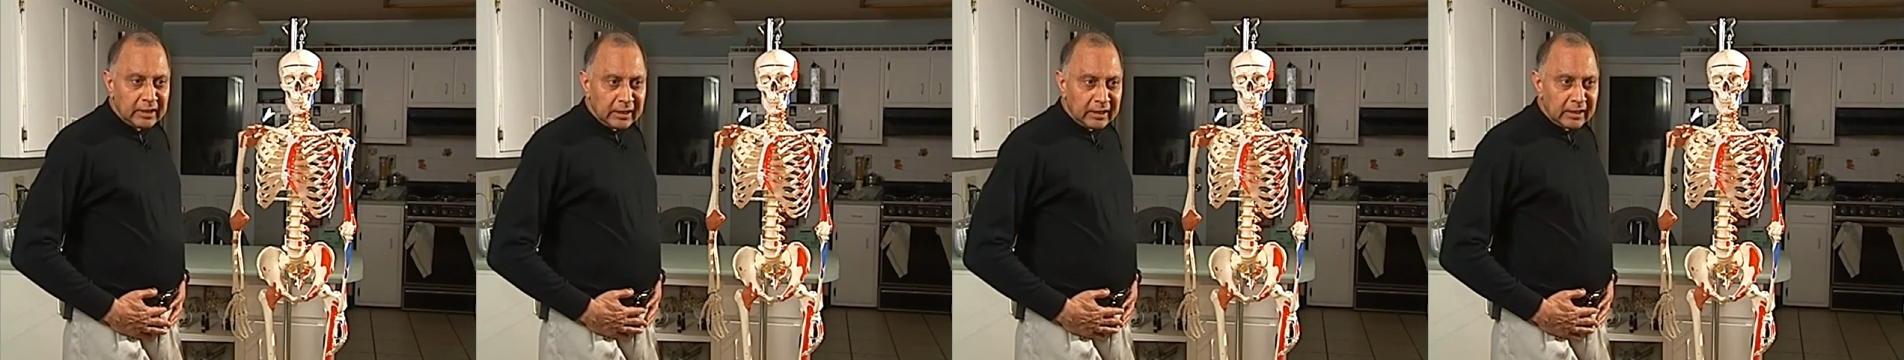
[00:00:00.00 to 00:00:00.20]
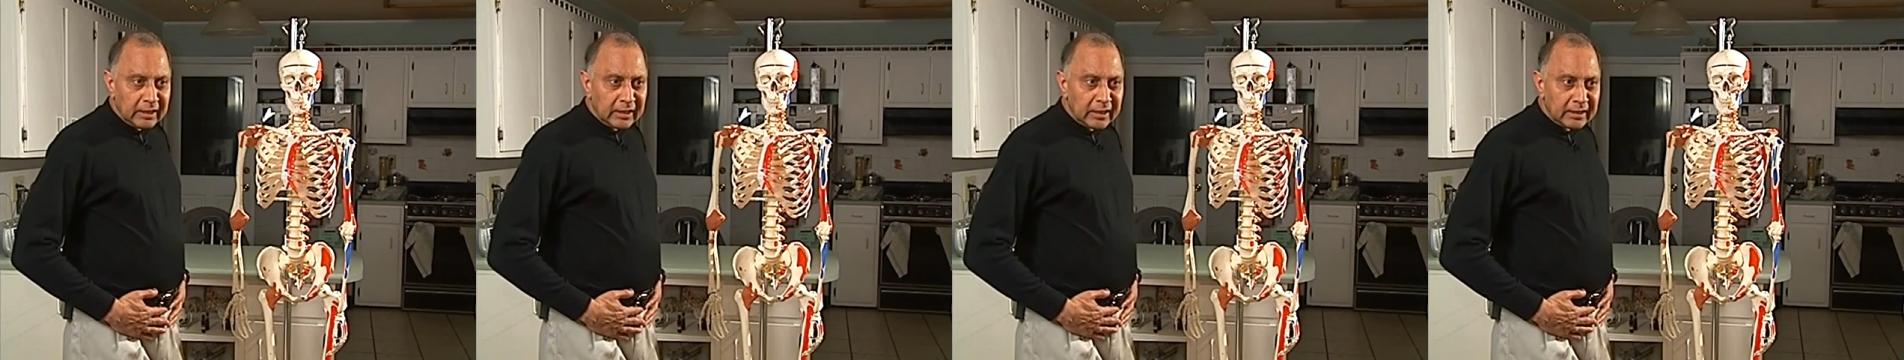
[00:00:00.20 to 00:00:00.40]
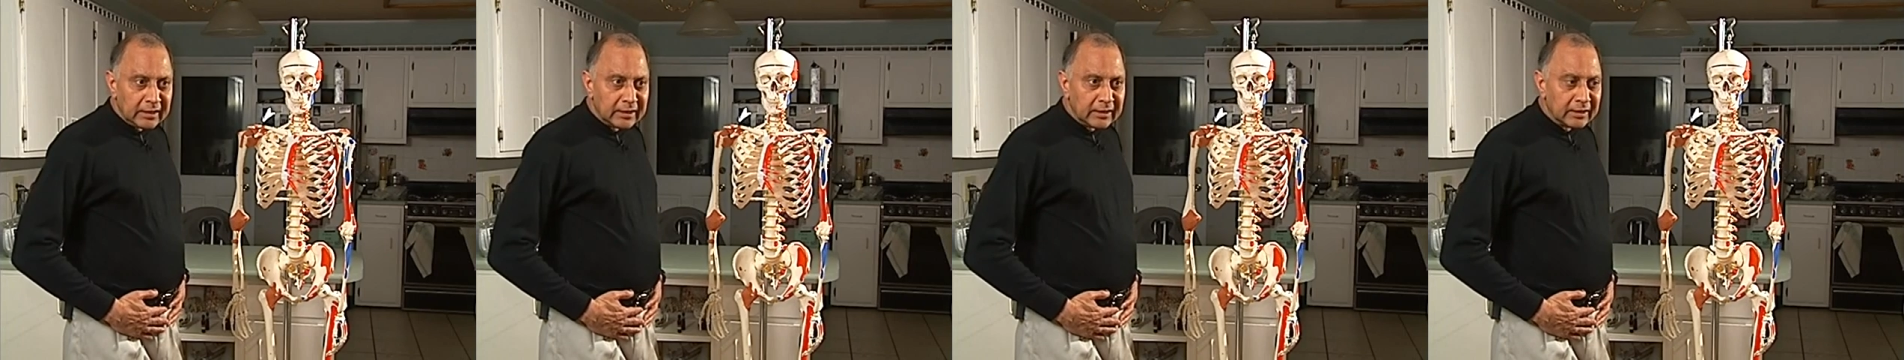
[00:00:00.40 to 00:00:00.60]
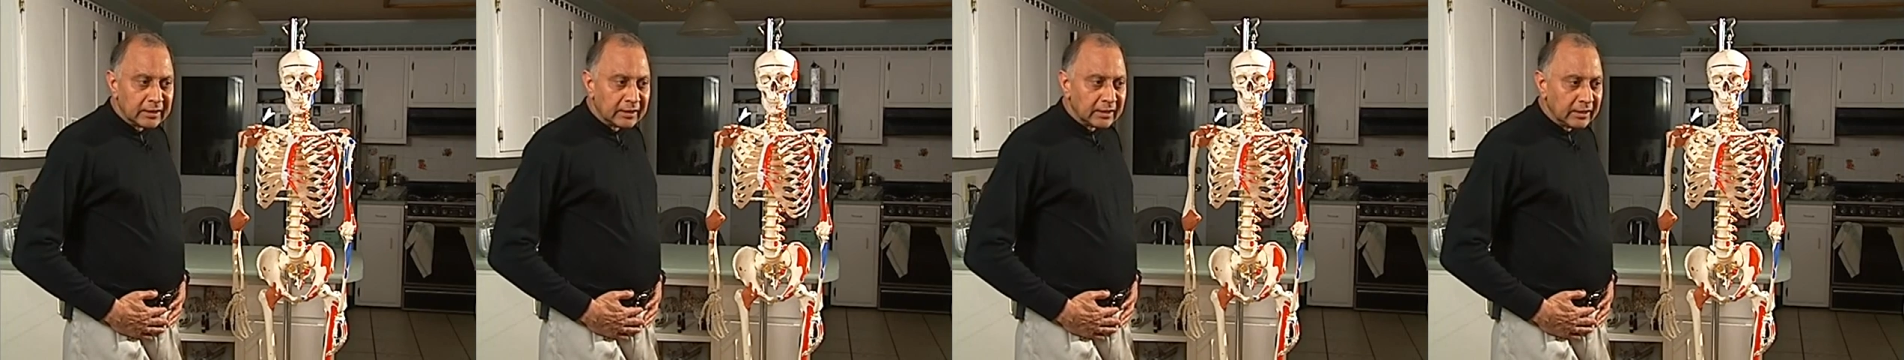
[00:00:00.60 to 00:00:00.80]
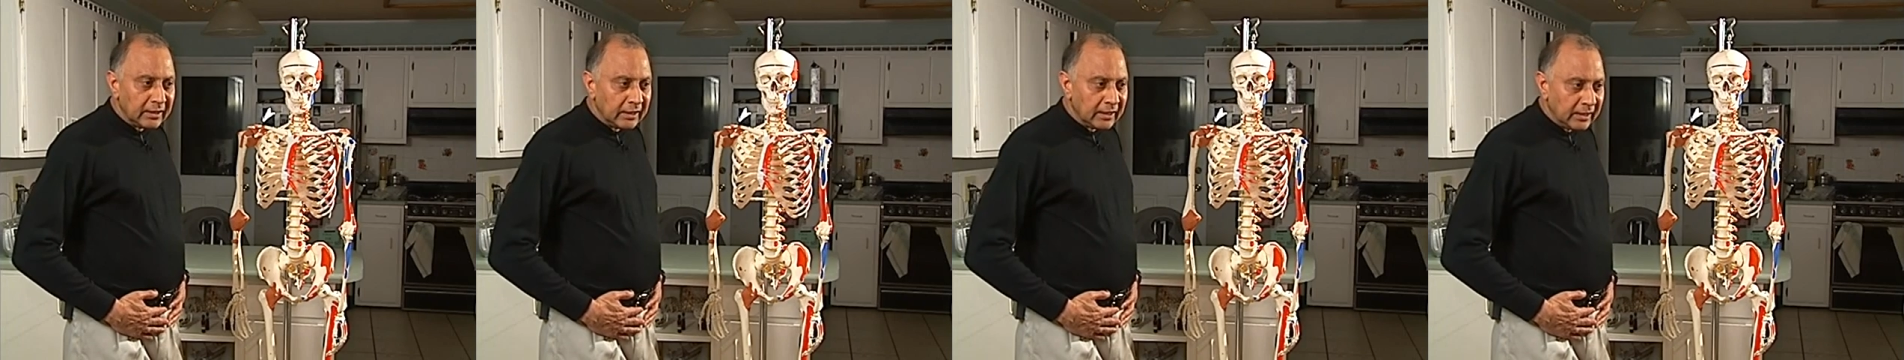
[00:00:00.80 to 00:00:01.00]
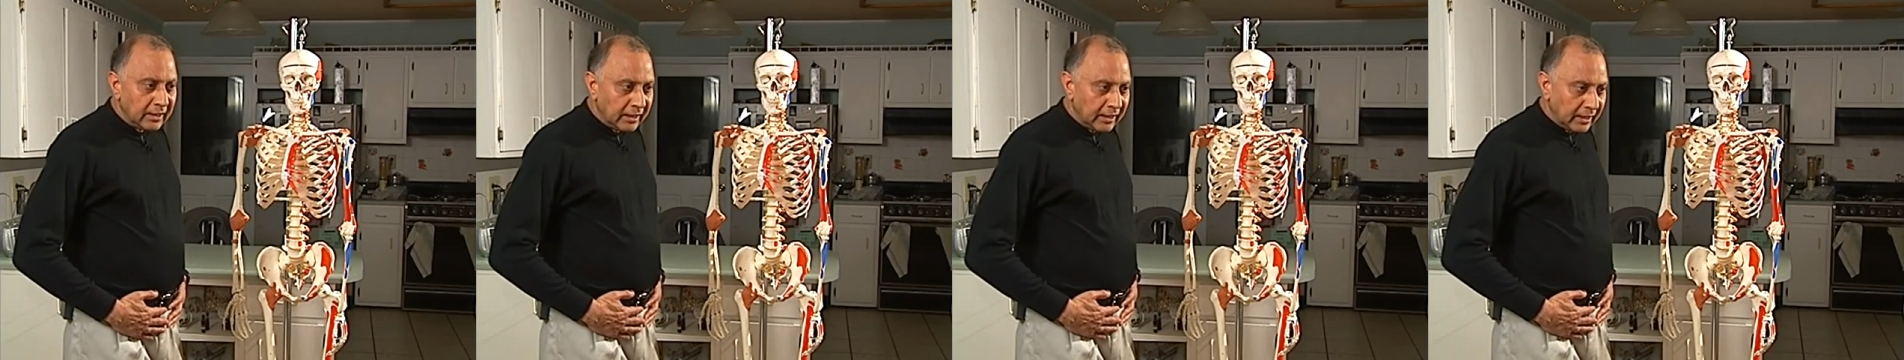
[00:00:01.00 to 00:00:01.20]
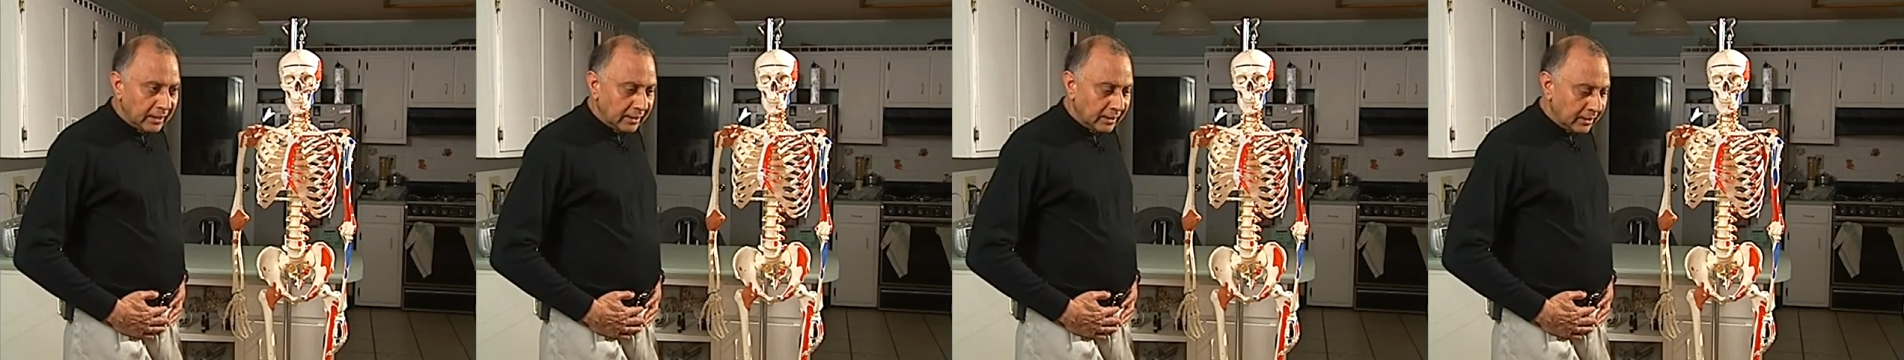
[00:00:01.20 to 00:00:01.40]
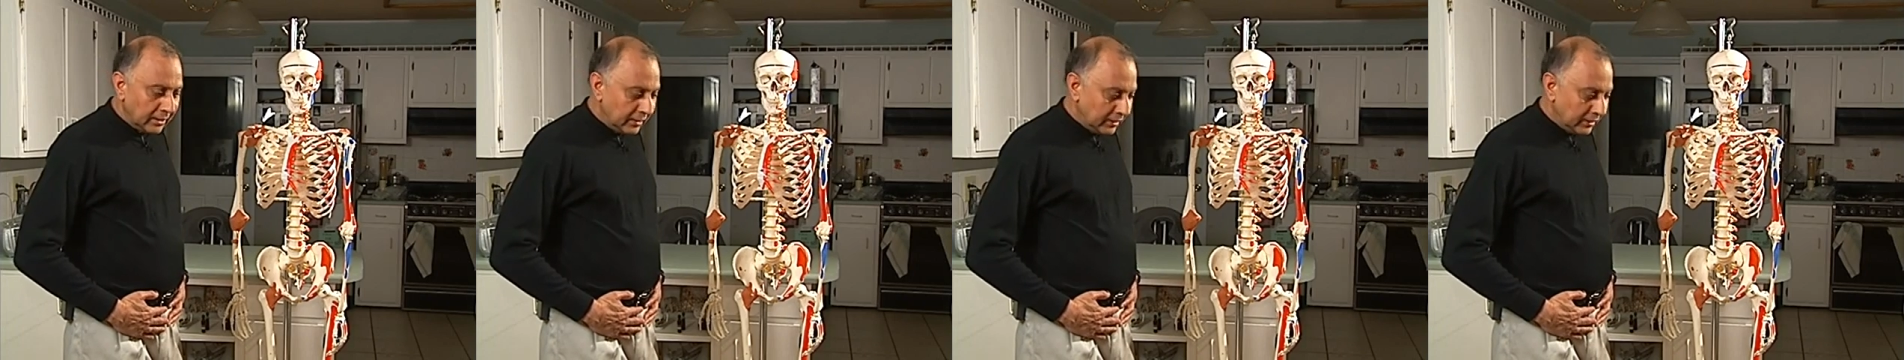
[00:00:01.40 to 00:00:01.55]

a lending hand.